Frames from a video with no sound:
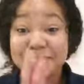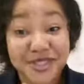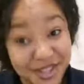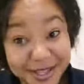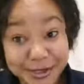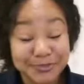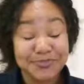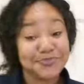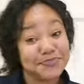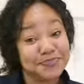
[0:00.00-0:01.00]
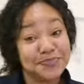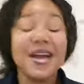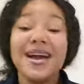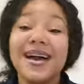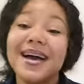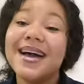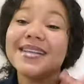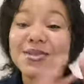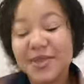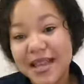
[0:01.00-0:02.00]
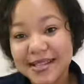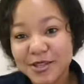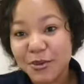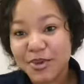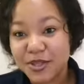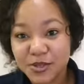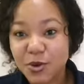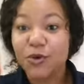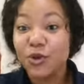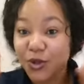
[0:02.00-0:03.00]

Shire. So the NCOP, so